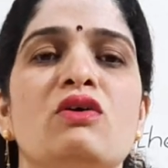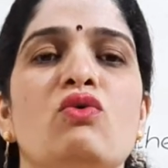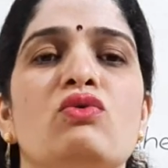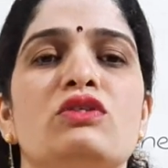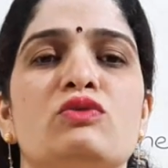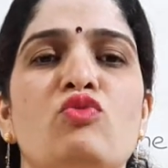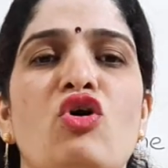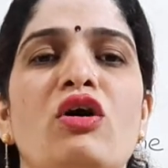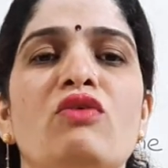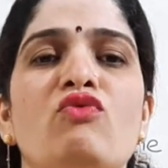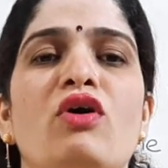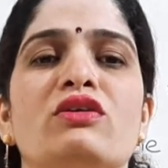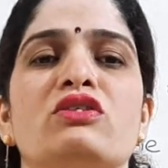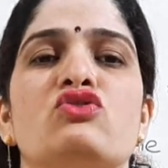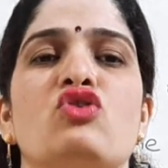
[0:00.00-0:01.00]
Small
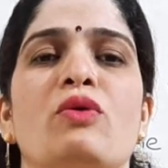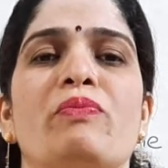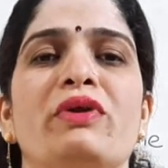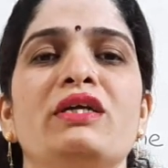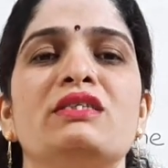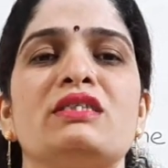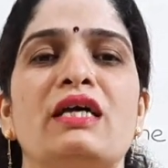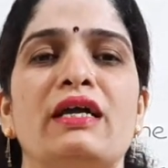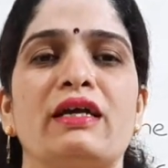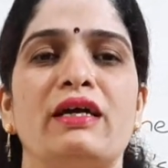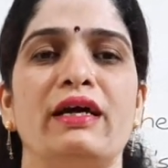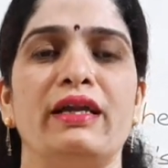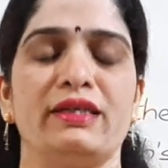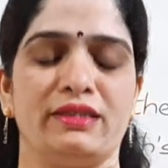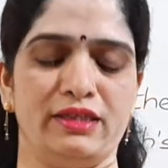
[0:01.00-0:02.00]
water droplets are
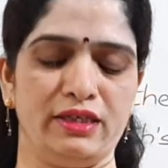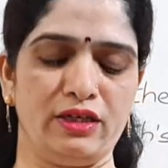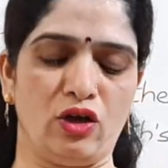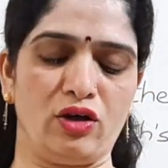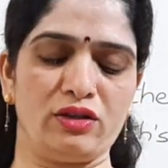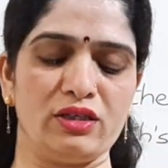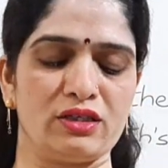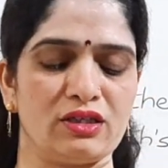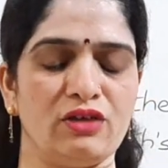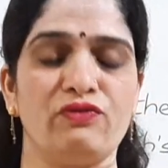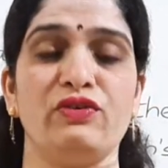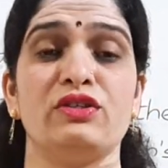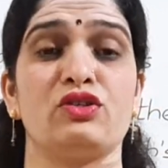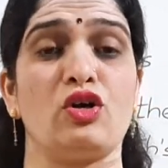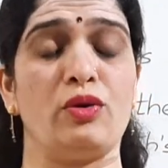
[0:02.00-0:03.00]
collected on the
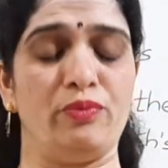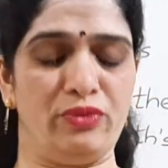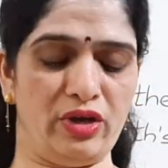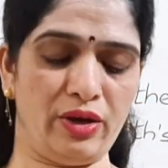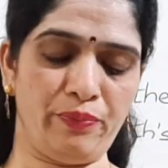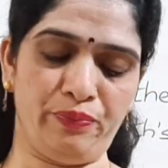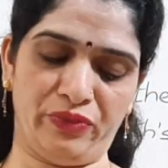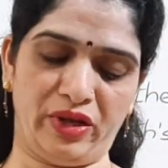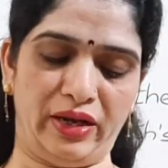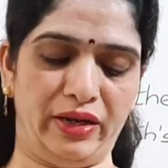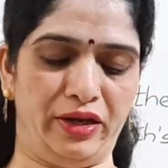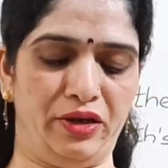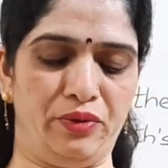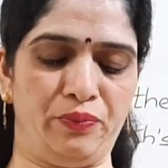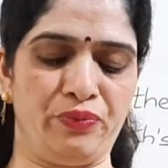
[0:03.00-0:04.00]
surface of the
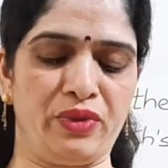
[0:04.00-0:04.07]
lid.